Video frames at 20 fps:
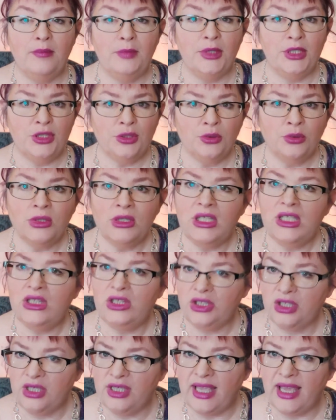but to really
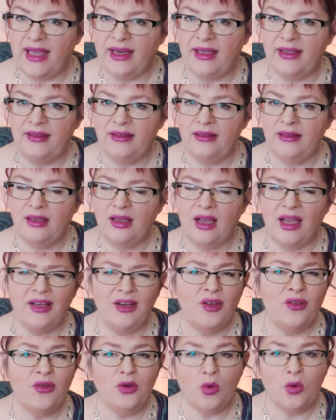look at it. I
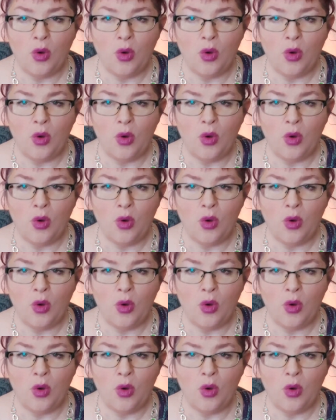know the